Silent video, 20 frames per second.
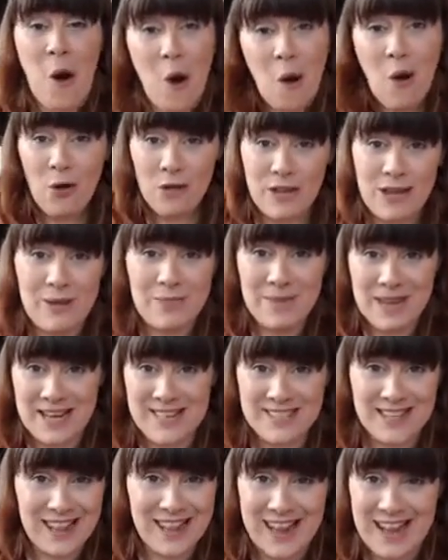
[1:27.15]
all the
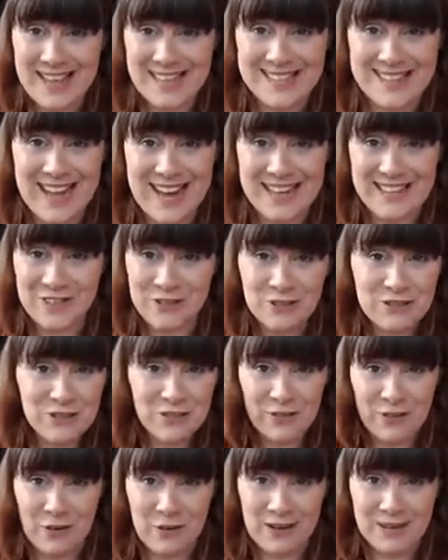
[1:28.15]
amazing things that it does
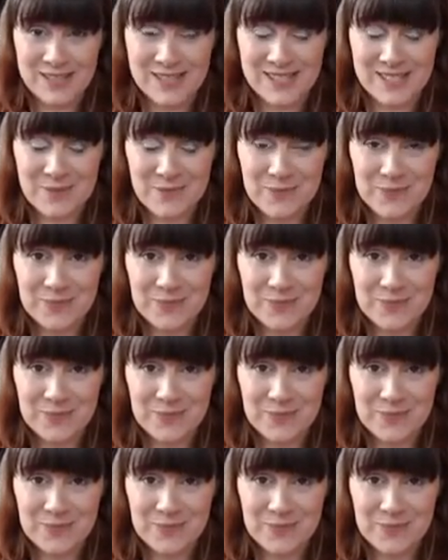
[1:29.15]
for us.